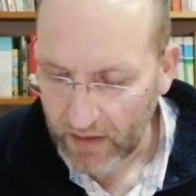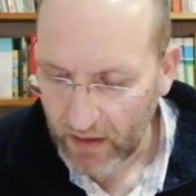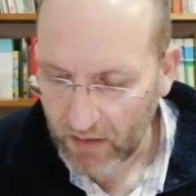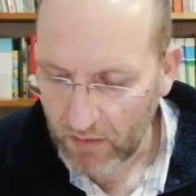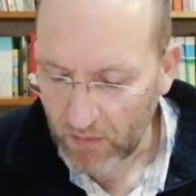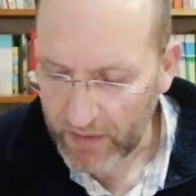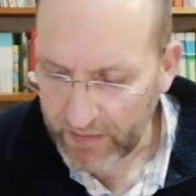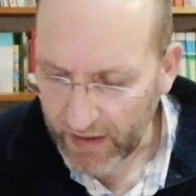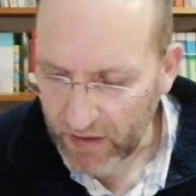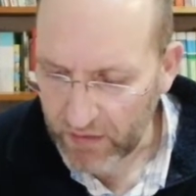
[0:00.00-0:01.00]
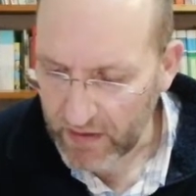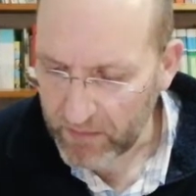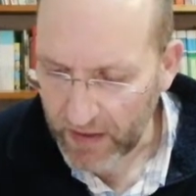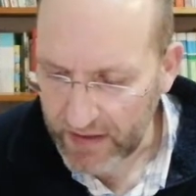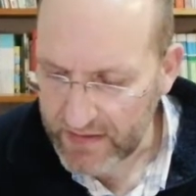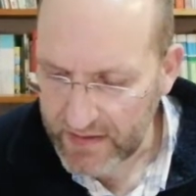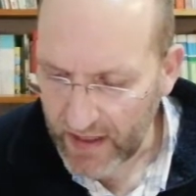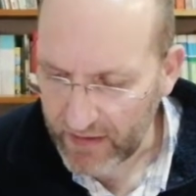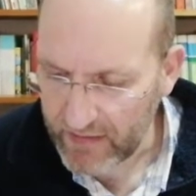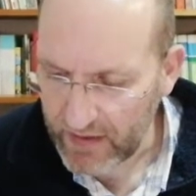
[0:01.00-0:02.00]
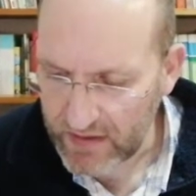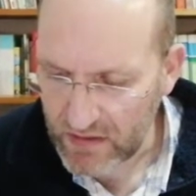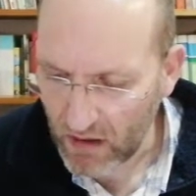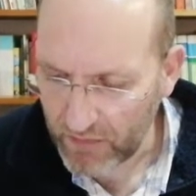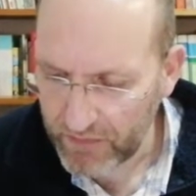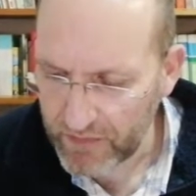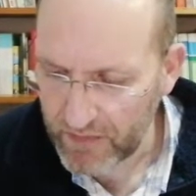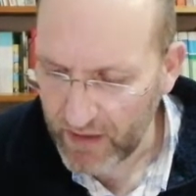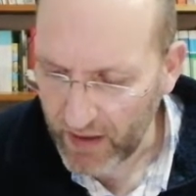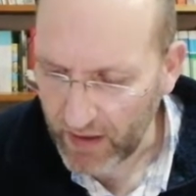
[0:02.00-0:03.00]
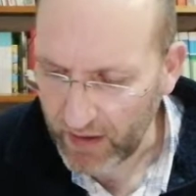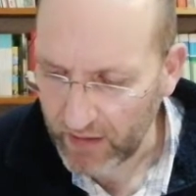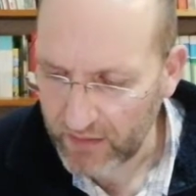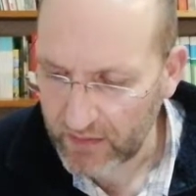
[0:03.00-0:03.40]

Now, we thank you that by his death he has offered there